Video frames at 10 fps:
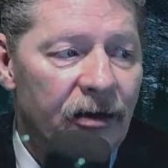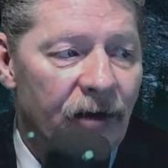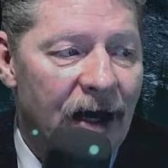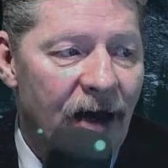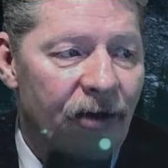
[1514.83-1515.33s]

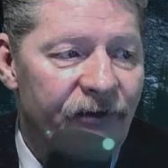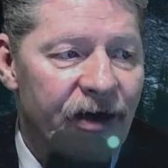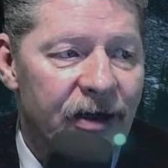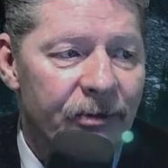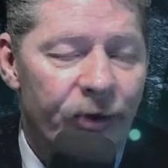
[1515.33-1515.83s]
Wow,
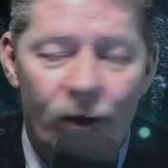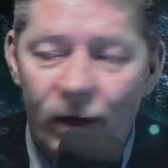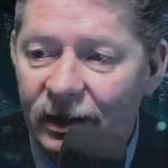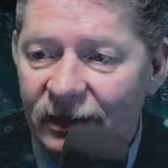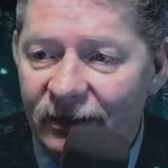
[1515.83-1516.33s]
very
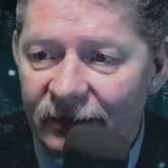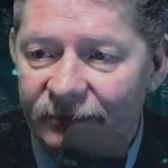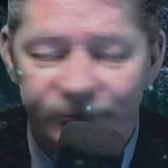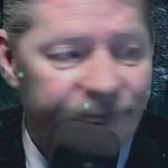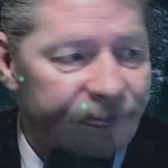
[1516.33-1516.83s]
important.
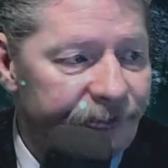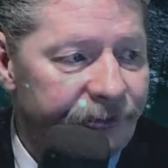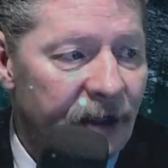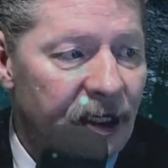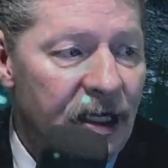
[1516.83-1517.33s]

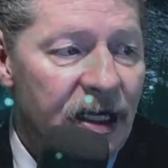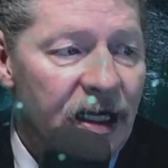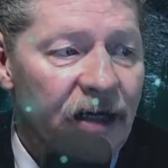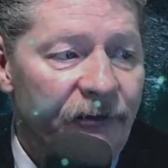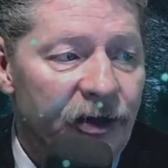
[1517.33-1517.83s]

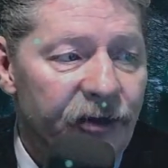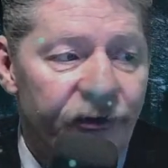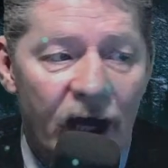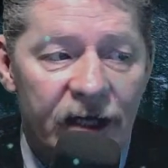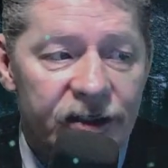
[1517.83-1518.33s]
If you've
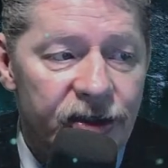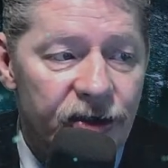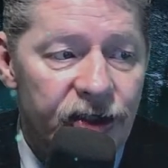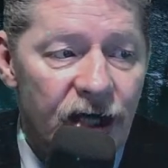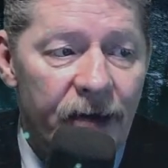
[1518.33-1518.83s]
lost your
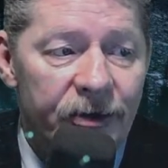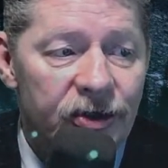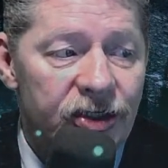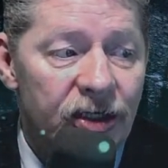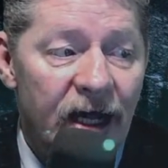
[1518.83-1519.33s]
job, you
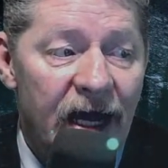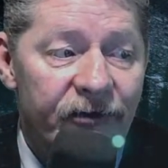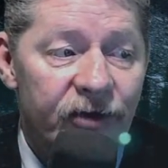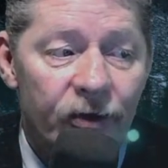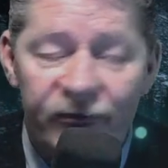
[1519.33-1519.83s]
still
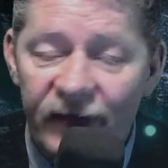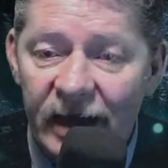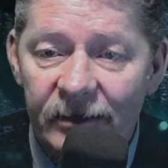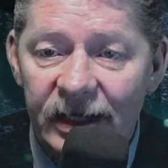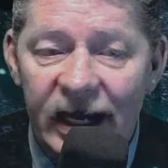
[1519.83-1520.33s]
have your
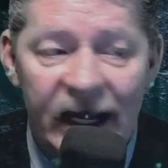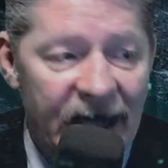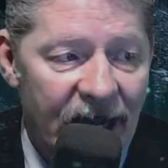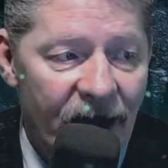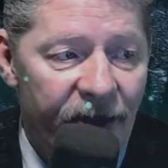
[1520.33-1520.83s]
family and
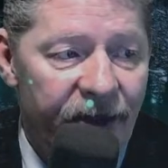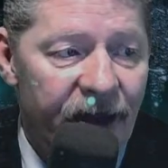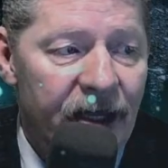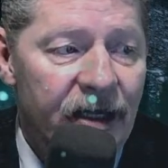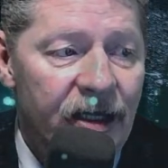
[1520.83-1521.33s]
health.
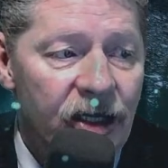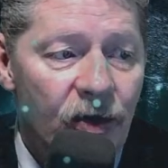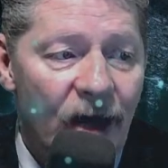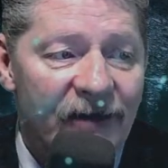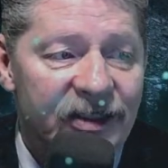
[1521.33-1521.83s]

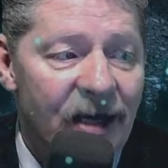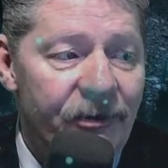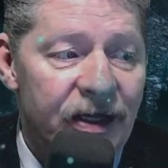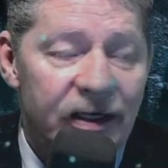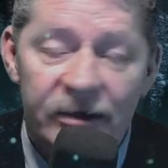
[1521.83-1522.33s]
You have
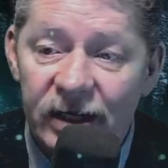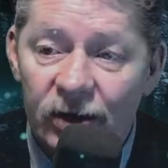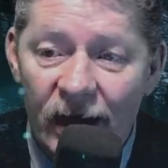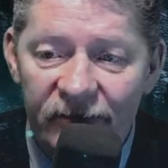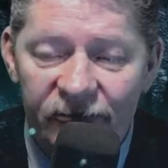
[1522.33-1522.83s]
something to be
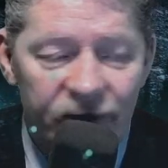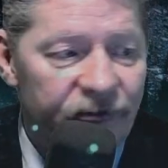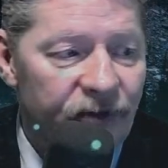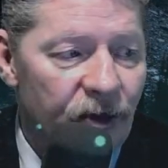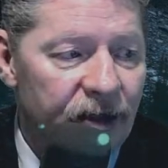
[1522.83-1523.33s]
grateful
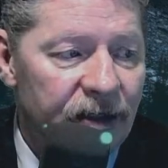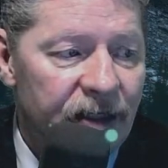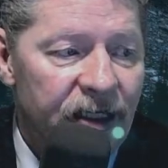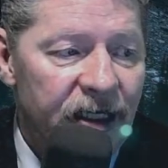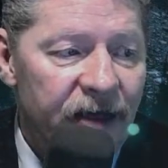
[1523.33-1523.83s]
for.
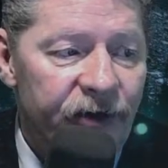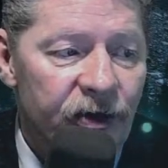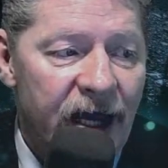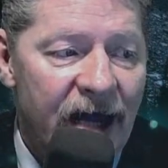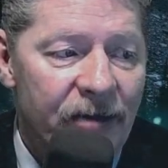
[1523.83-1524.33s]
If you
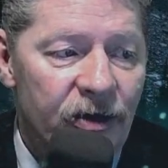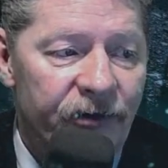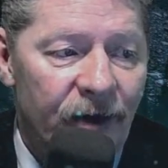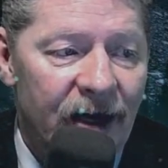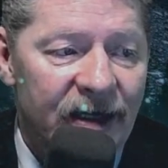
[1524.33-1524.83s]
can't move
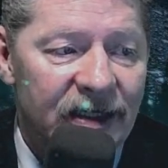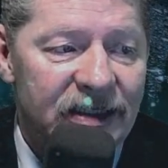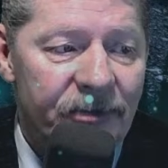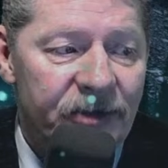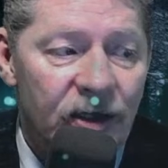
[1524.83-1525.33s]
around
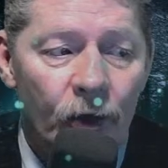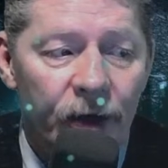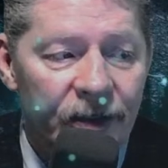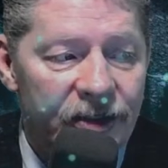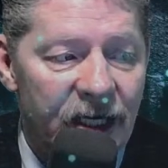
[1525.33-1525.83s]
except in a
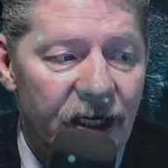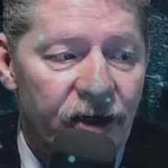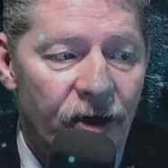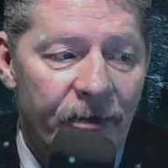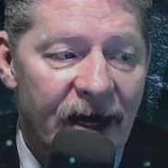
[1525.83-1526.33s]
wheelchair,
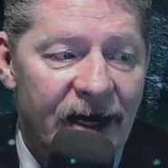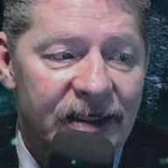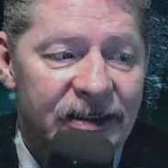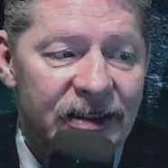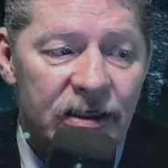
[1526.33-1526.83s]
your mind
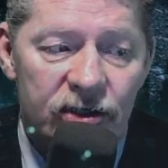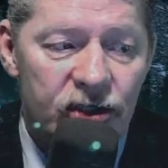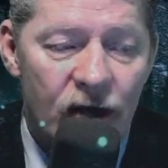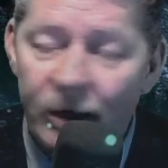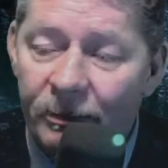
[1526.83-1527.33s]
is as
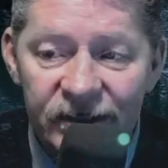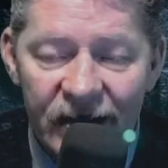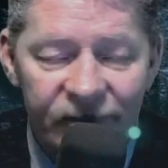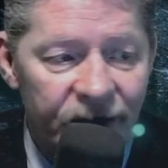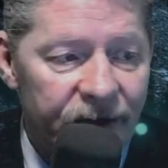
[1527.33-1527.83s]
sharp as
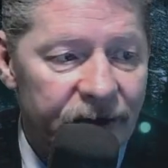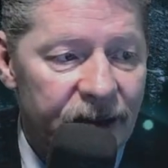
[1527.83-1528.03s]
ever.